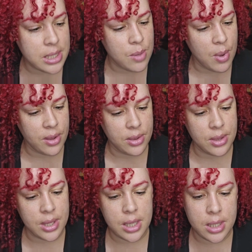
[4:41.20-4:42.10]
see what
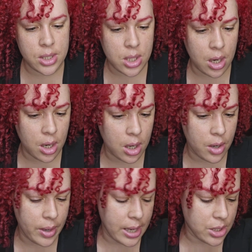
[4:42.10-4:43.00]
these are.
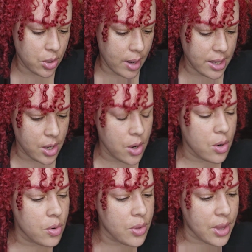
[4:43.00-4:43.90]
Okay, so I
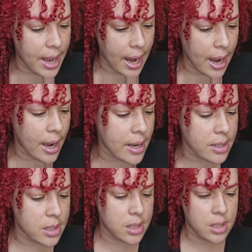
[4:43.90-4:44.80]
know
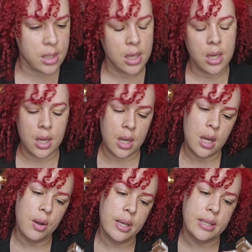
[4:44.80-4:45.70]
that.
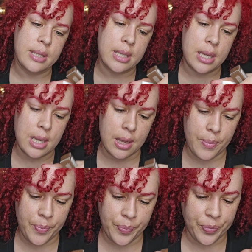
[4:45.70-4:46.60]
Let's see.
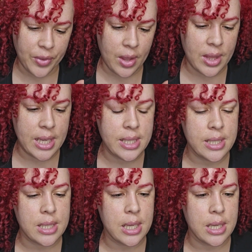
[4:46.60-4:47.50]

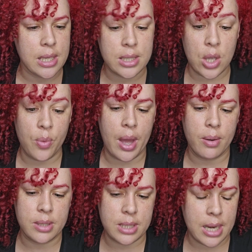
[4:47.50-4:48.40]
This is, oh,
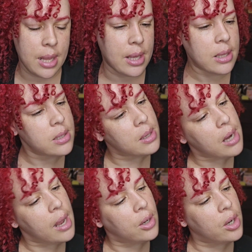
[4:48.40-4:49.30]
that's an
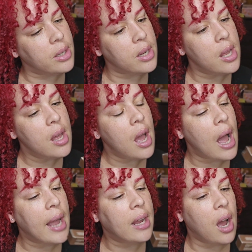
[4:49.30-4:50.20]
add-on.
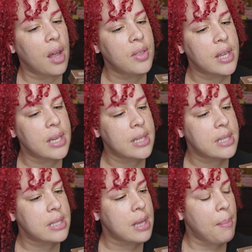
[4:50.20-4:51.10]
I got
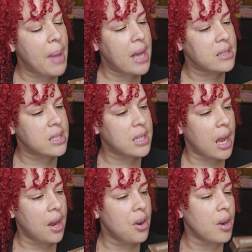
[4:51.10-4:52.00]
this
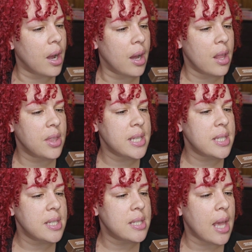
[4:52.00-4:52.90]
mascara.
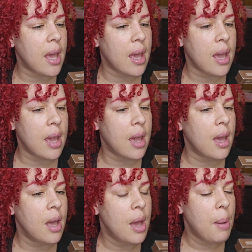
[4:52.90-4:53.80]
This is
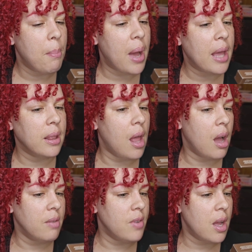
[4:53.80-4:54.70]
by
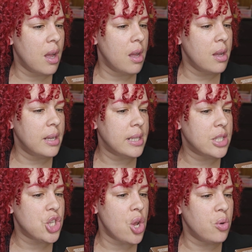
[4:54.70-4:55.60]
Lava.
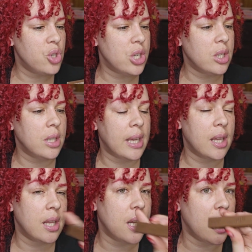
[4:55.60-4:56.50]
It's No Chill
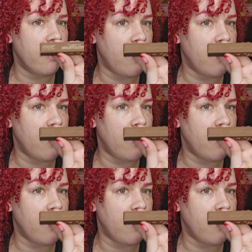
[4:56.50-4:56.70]
Lengthening and